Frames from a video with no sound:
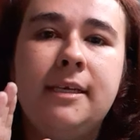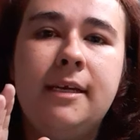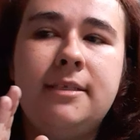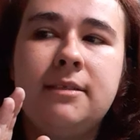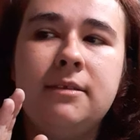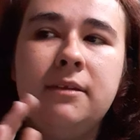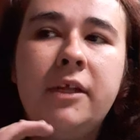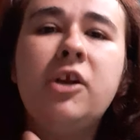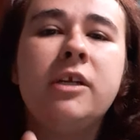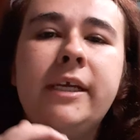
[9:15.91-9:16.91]
it's
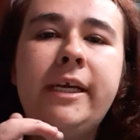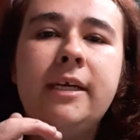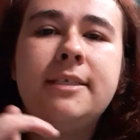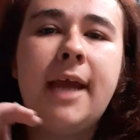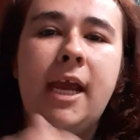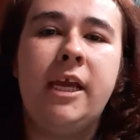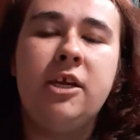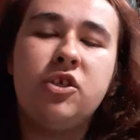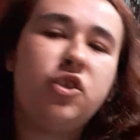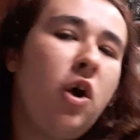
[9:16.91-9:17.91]
literally
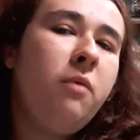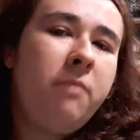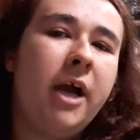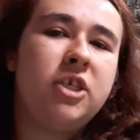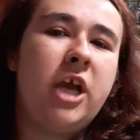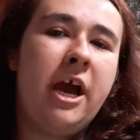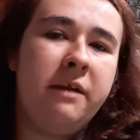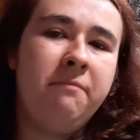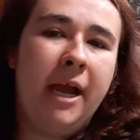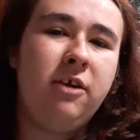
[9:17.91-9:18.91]
taking so much out of
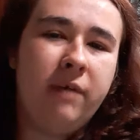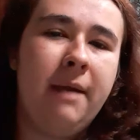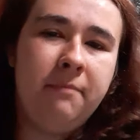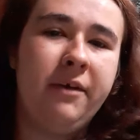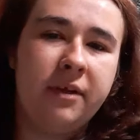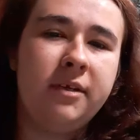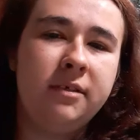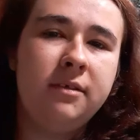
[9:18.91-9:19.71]
my grandmother.